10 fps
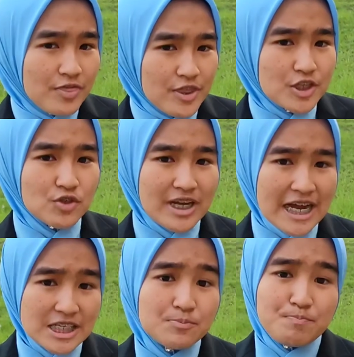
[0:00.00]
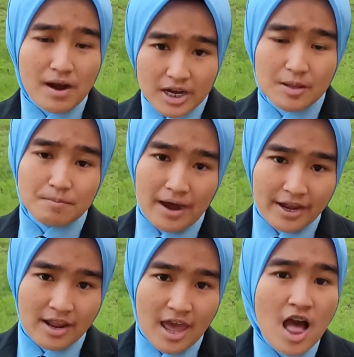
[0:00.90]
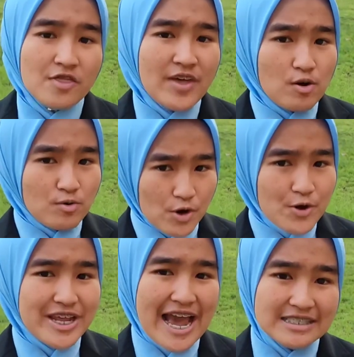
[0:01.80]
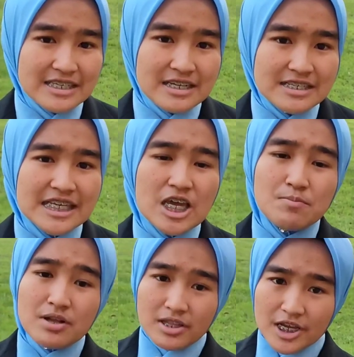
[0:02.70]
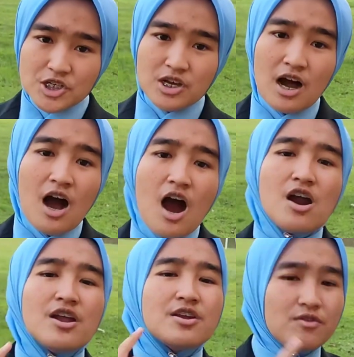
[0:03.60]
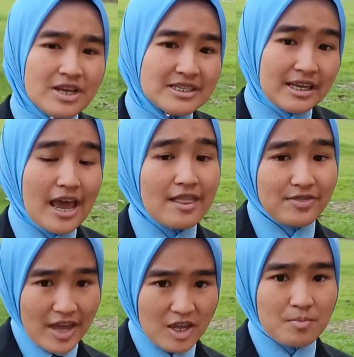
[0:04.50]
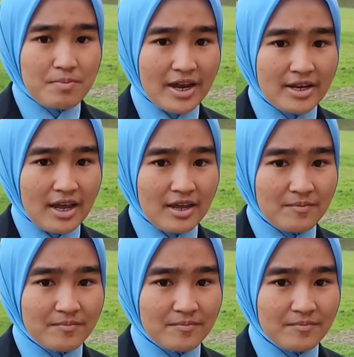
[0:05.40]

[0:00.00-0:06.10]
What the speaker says: Did you guys bear in mind that road accidents in Malaysia are increasing day by day?